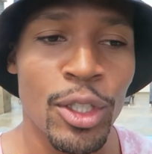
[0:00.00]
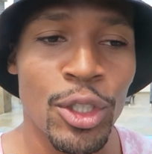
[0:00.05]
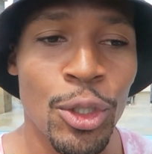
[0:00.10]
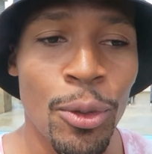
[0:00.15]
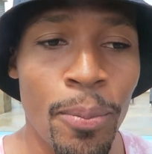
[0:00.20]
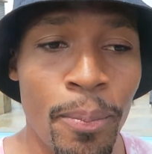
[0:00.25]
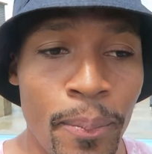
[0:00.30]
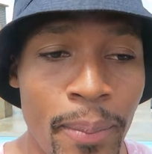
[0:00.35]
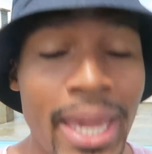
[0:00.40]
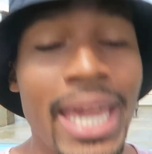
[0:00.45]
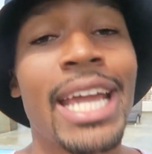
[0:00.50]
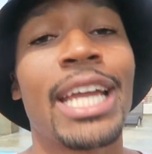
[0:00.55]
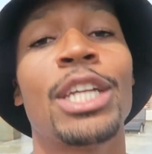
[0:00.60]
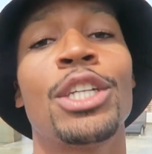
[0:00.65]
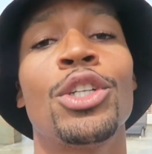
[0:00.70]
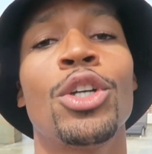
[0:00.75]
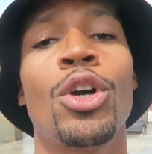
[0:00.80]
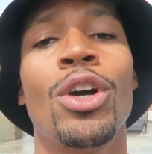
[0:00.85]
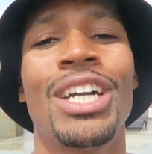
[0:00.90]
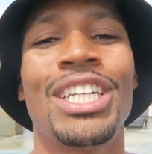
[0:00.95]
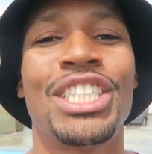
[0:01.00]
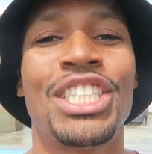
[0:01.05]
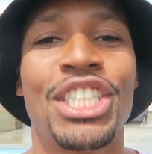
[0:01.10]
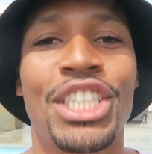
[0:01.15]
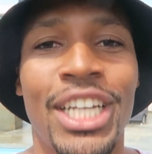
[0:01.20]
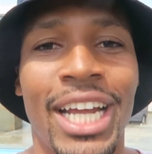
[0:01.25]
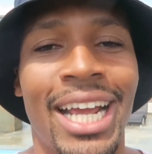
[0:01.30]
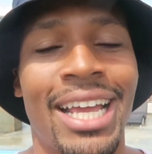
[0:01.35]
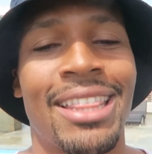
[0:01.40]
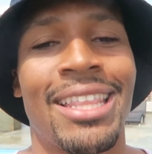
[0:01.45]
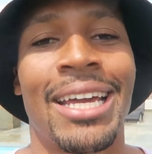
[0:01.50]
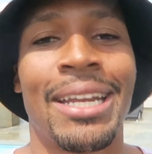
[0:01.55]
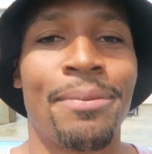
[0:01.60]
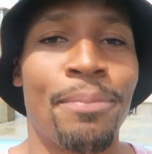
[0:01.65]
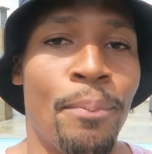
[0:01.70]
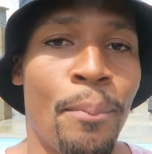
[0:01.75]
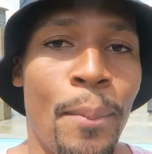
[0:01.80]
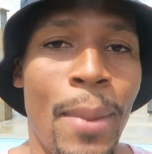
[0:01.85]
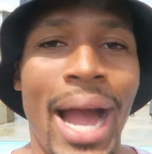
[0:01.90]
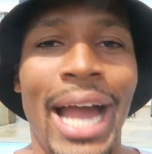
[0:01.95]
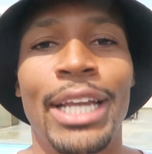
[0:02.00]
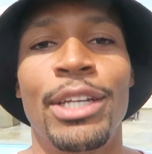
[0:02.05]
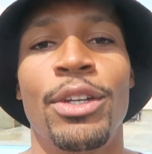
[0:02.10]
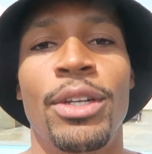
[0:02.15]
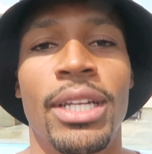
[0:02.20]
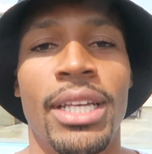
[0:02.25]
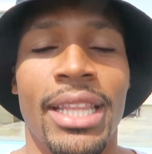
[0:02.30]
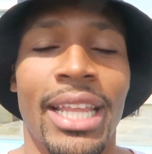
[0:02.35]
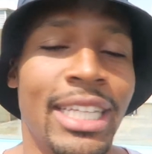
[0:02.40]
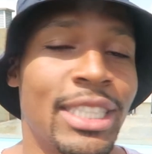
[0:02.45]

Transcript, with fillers: So make sure and check that manually.